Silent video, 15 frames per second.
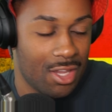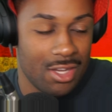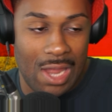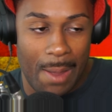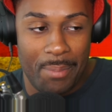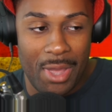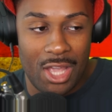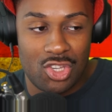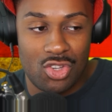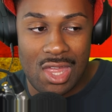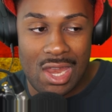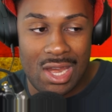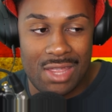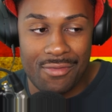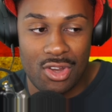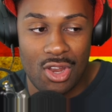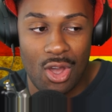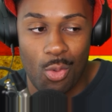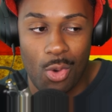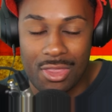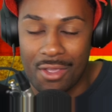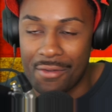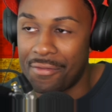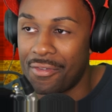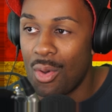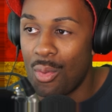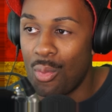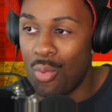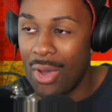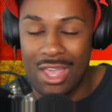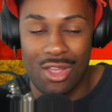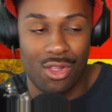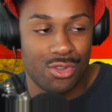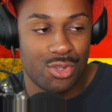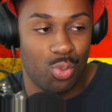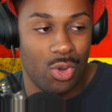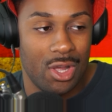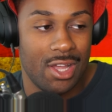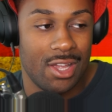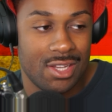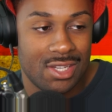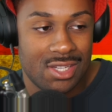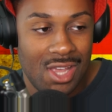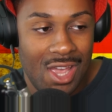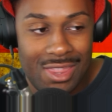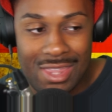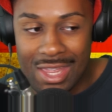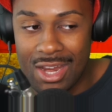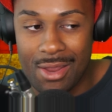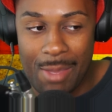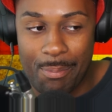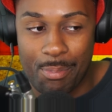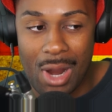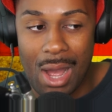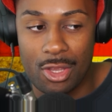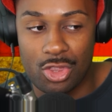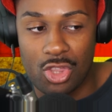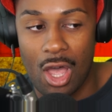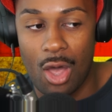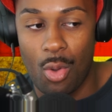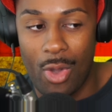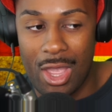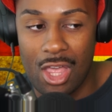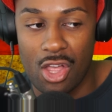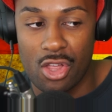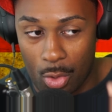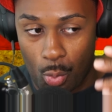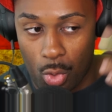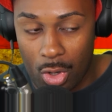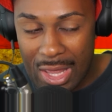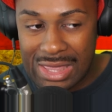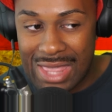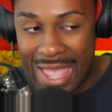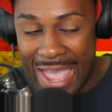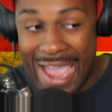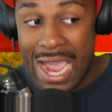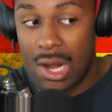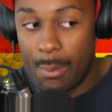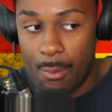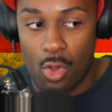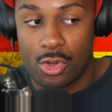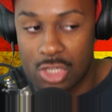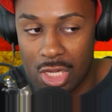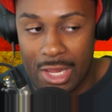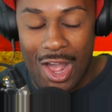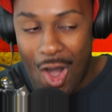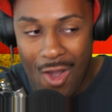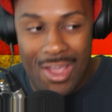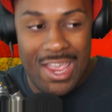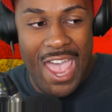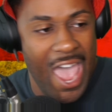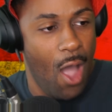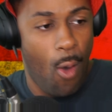I bet you they didn't even know what the fuck whales was. They probably thought whales were like the animals. They're like, oh yeah,